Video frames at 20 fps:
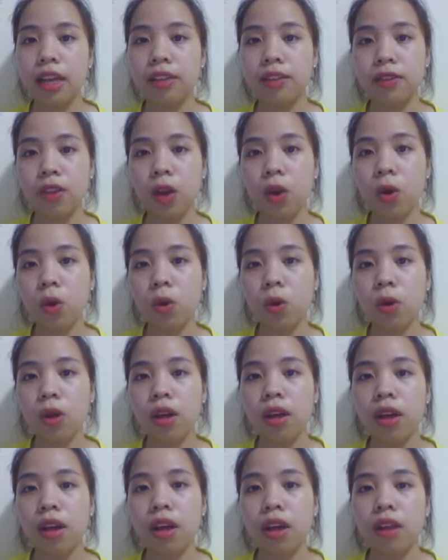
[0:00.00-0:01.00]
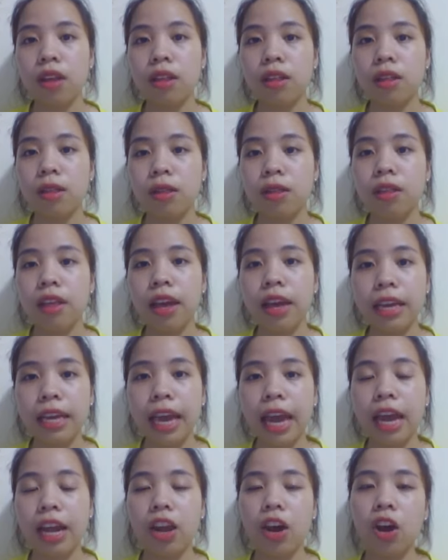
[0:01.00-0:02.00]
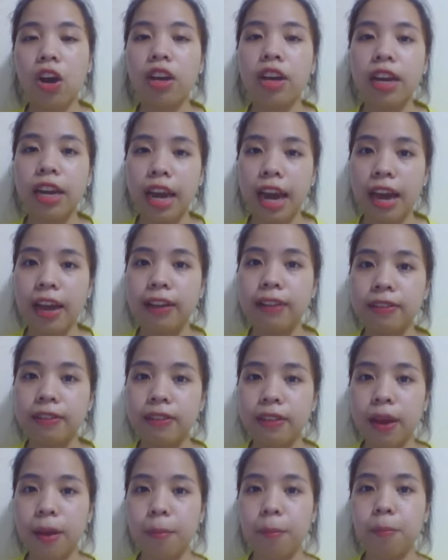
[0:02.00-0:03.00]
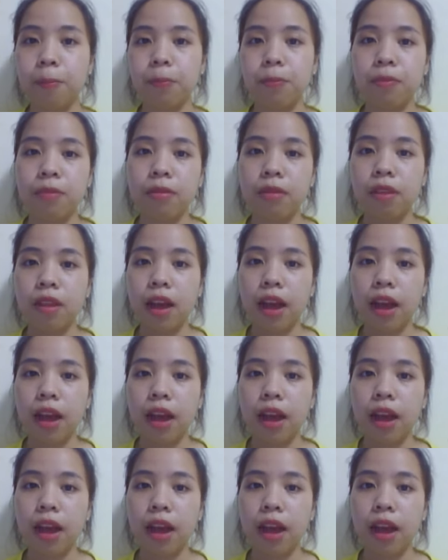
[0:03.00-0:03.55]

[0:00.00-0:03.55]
so they can organize some